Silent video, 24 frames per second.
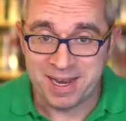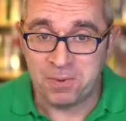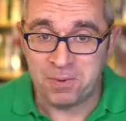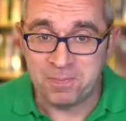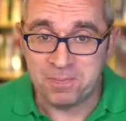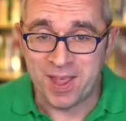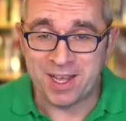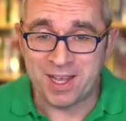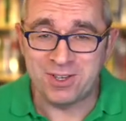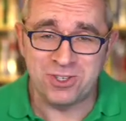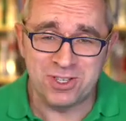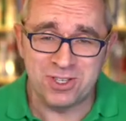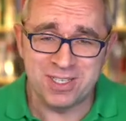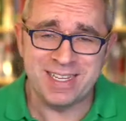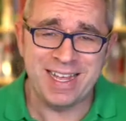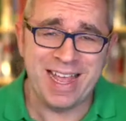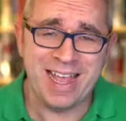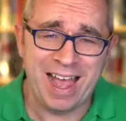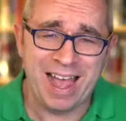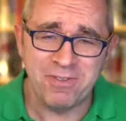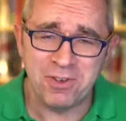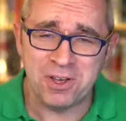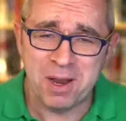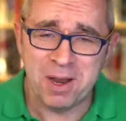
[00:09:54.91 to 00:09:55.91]
Now, I should
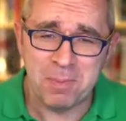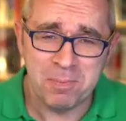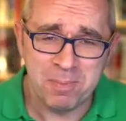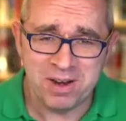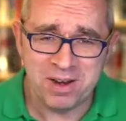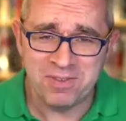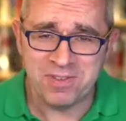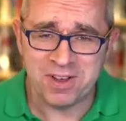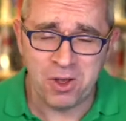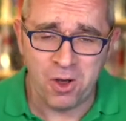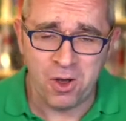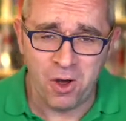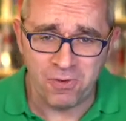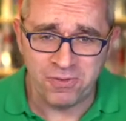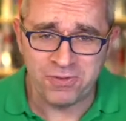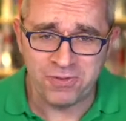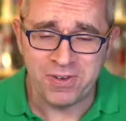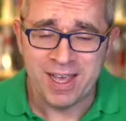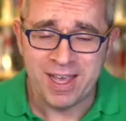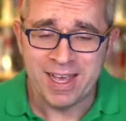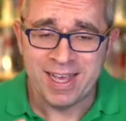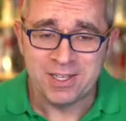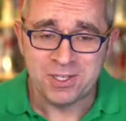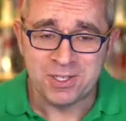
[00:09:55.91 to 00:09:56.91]
say I've got a bit of a cough,
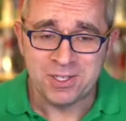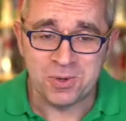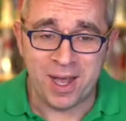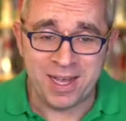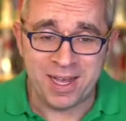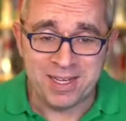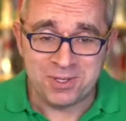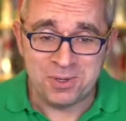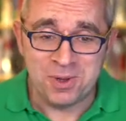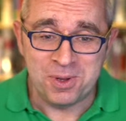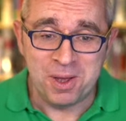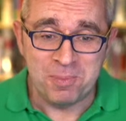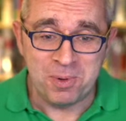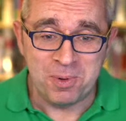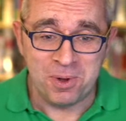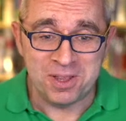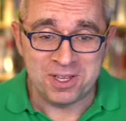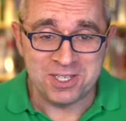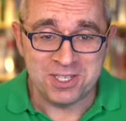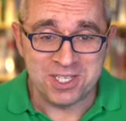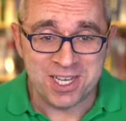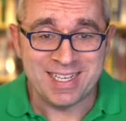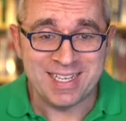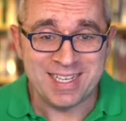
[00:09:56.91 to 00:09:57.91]
so I do
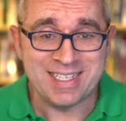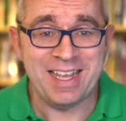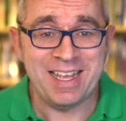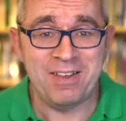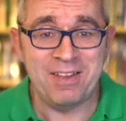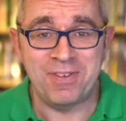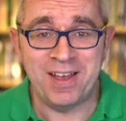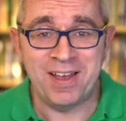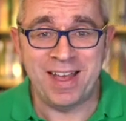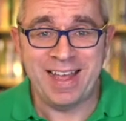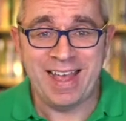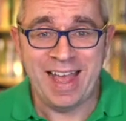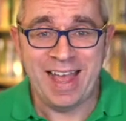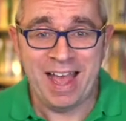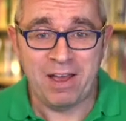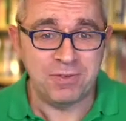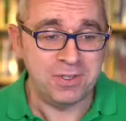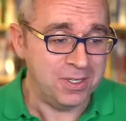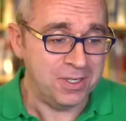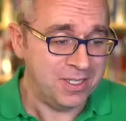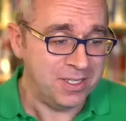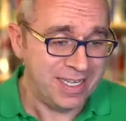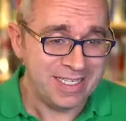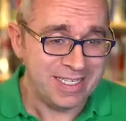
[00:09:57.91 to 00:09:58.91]
apologise if I
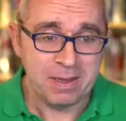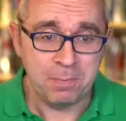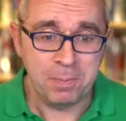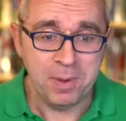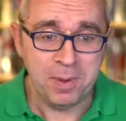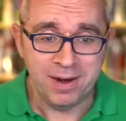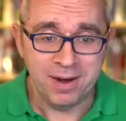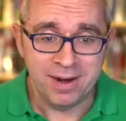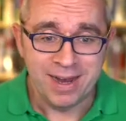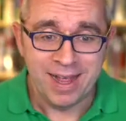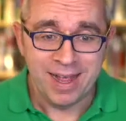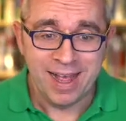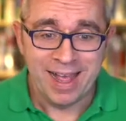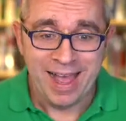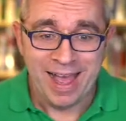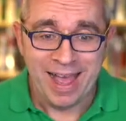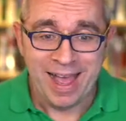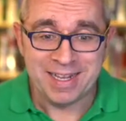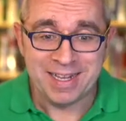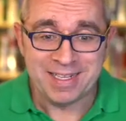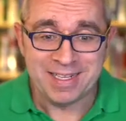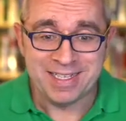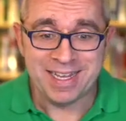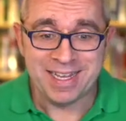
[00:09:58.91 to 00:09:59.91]
have to disappear,
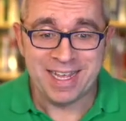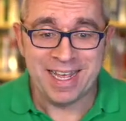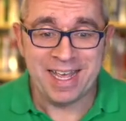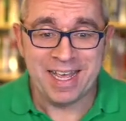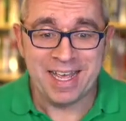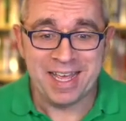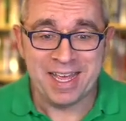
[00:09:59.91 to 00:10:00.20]
and